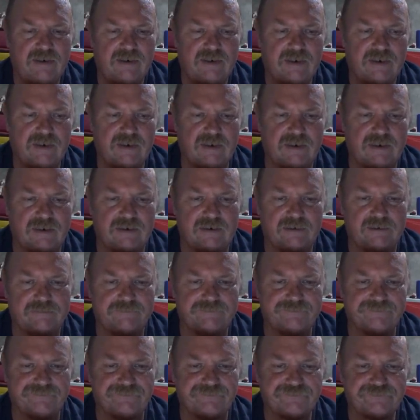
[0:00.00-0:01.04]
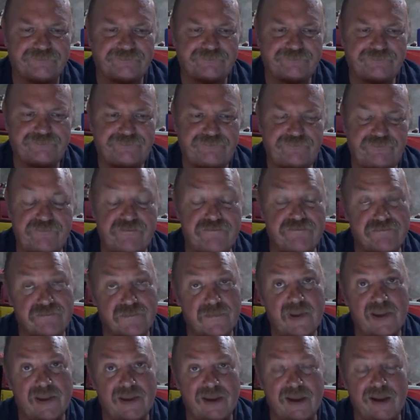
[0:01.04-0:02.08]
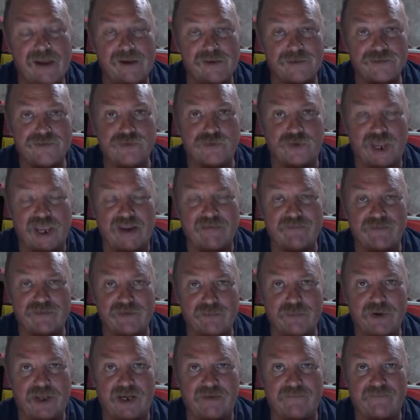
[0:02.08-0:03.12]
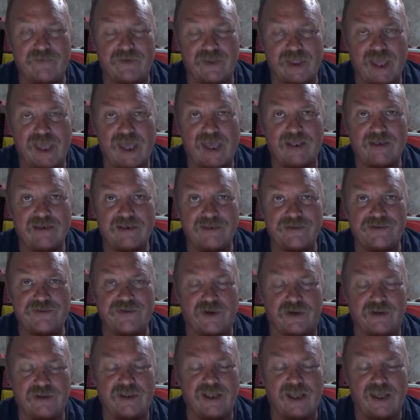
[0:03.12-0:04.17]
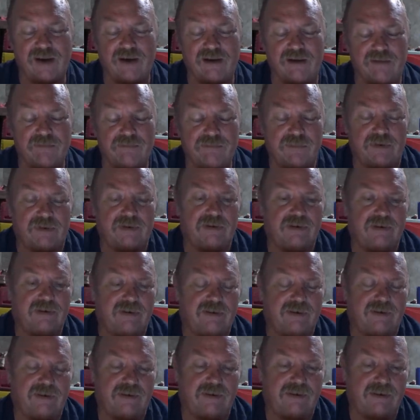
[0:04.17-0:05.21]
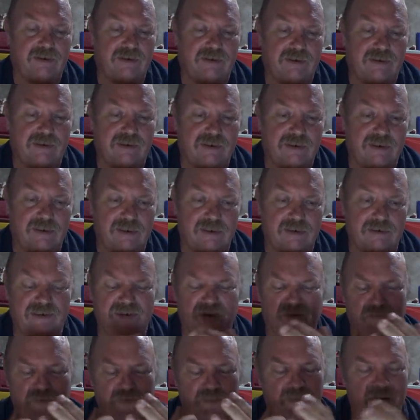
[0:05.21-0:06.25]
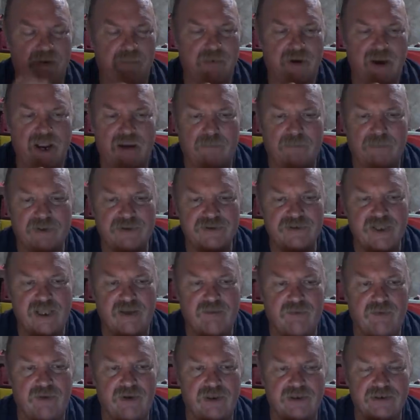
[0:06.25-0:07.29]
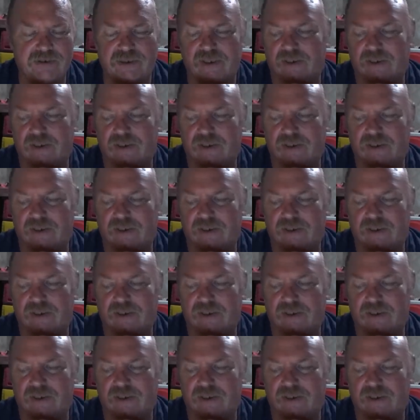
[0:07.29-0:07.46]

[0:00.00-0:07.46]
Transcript: I also gave her the money for that, to start that up. I don't remember how much that was.